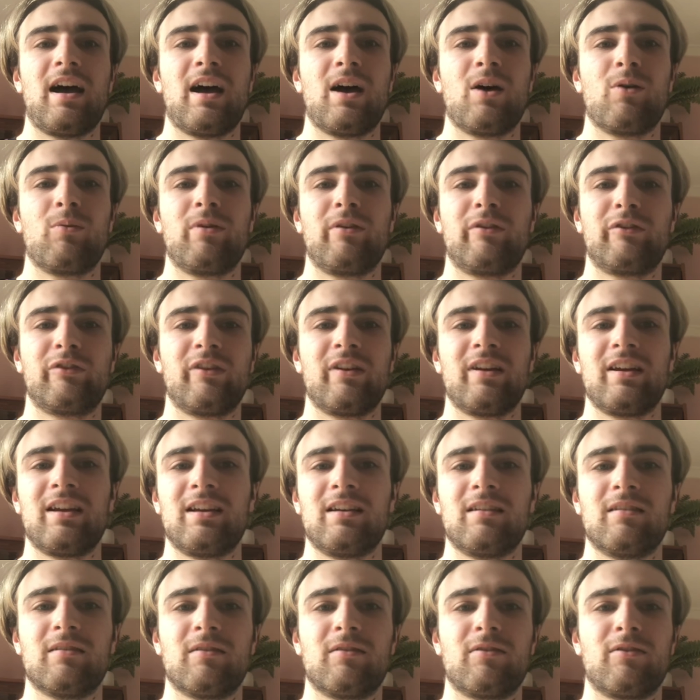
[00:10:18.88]
We've
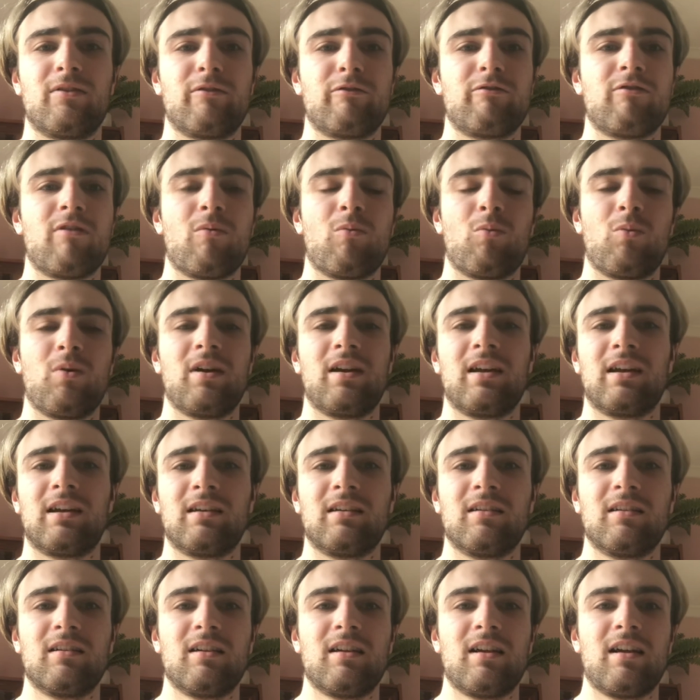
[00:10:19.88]
seen the front
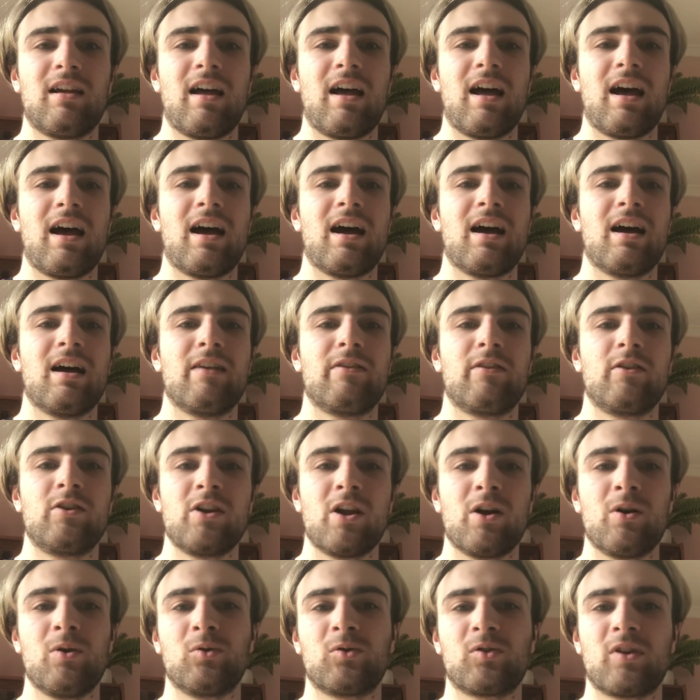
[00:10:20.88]
wing, the
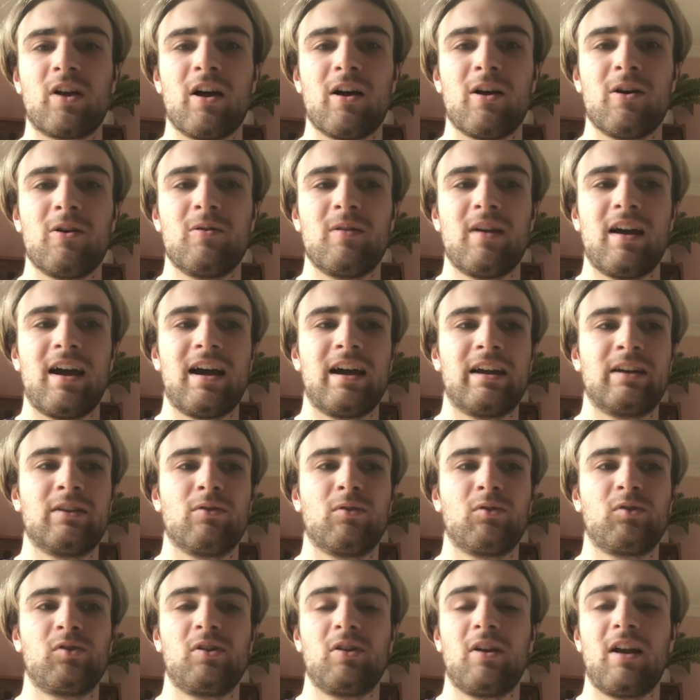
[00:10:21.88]
nose cone, and
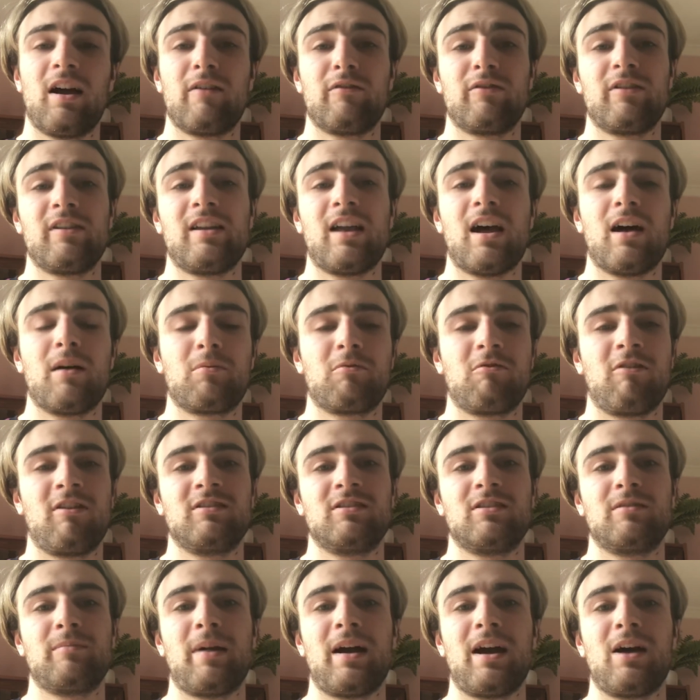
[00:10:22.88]
also you'll have the
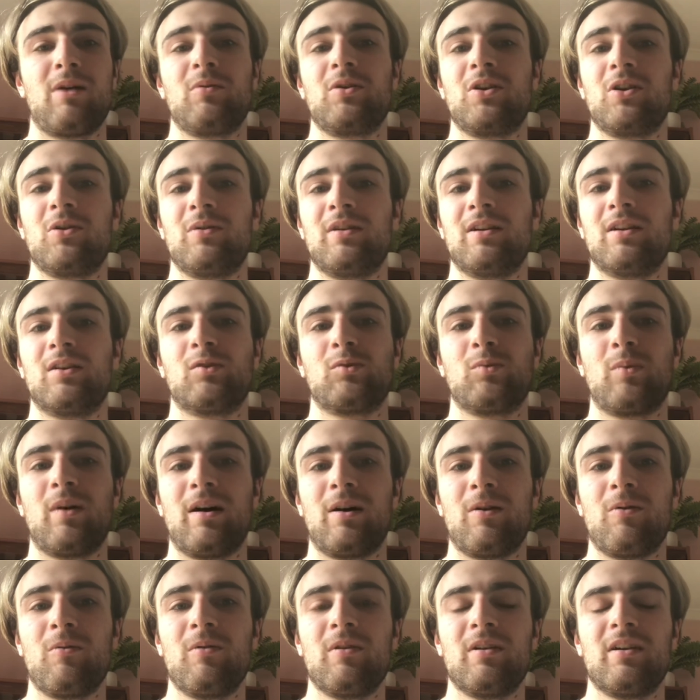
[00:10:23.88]
upgraded power unit as
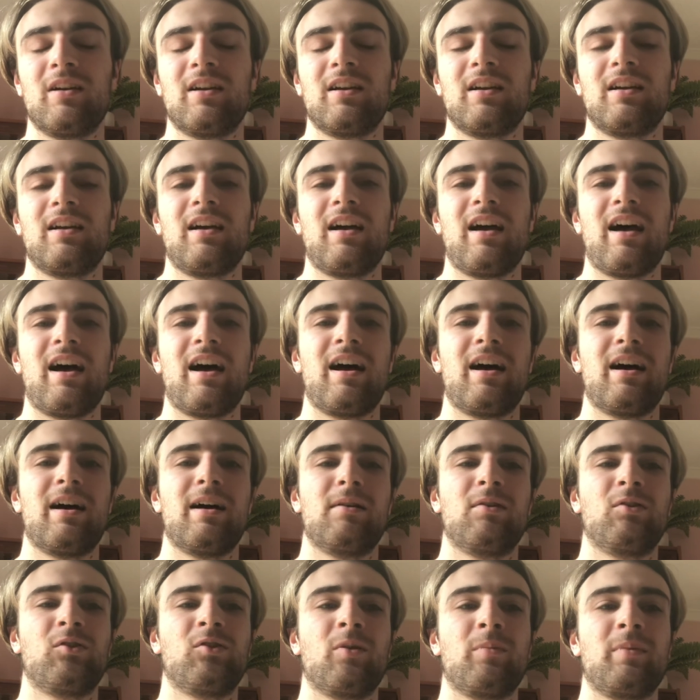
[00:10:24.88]
well.
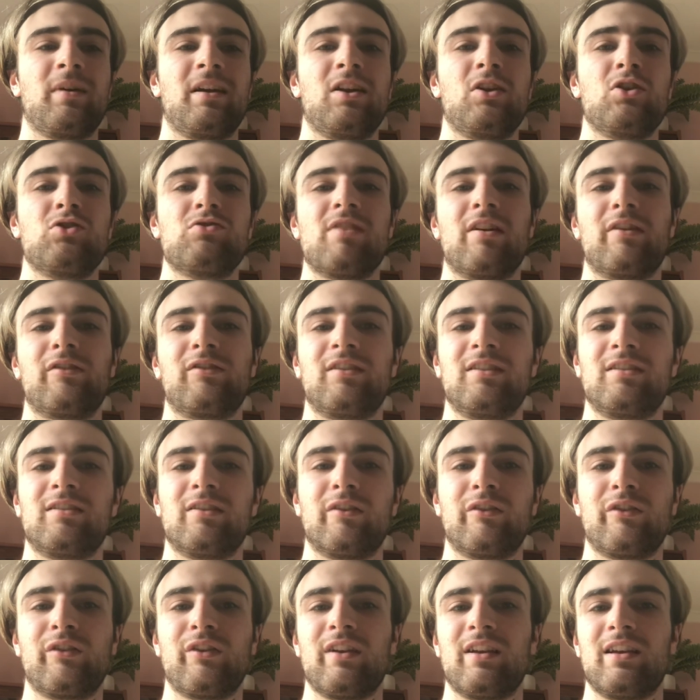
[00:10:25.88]
So it'll be interesting to
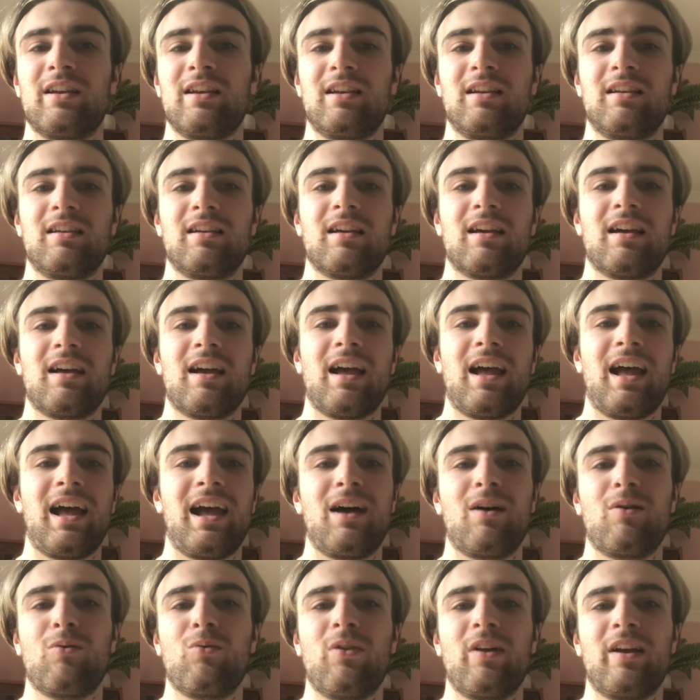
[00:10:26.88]
see
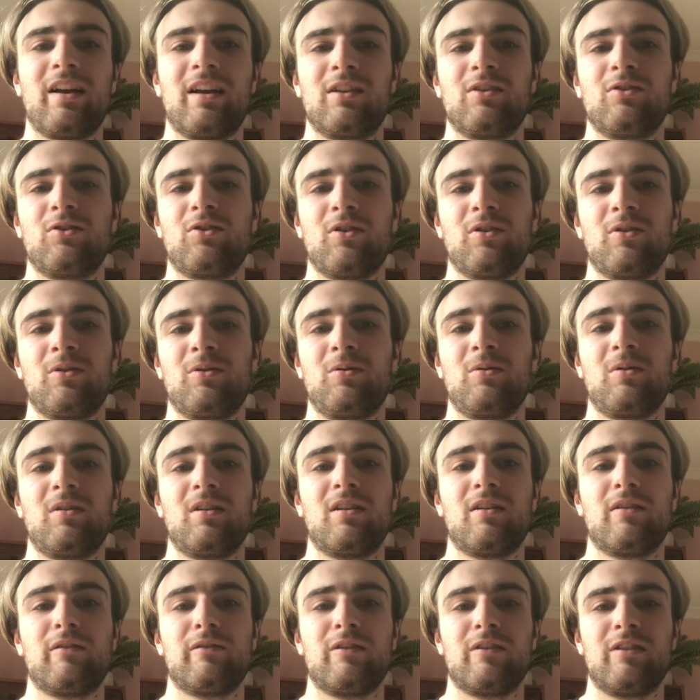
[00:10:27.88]
how they can do
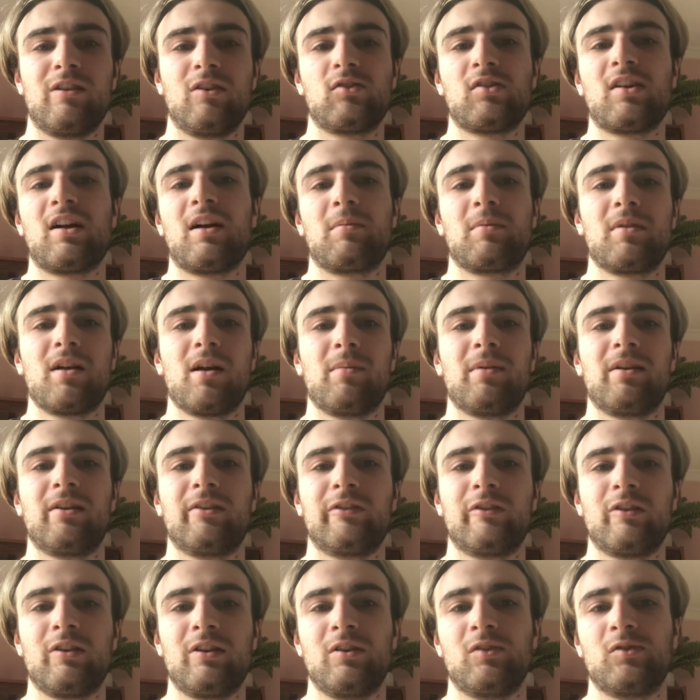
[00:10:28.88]
for this upcoming
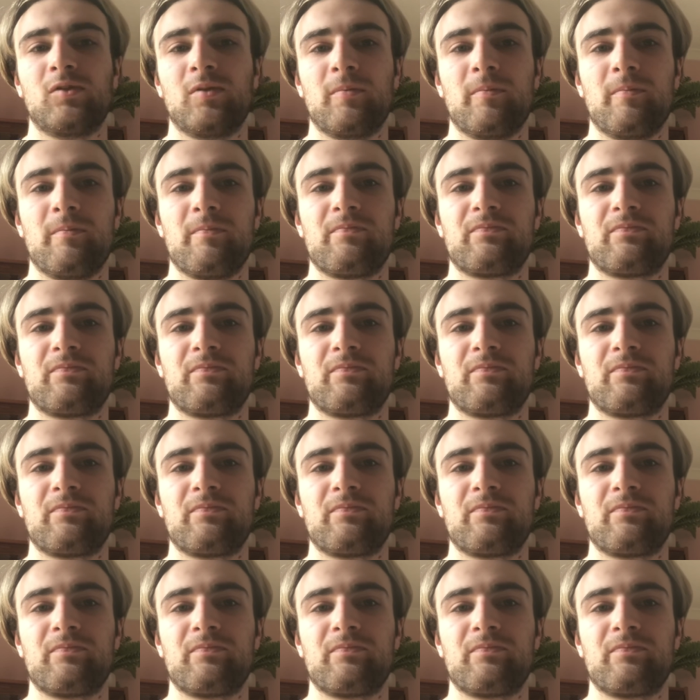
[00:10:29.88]
season.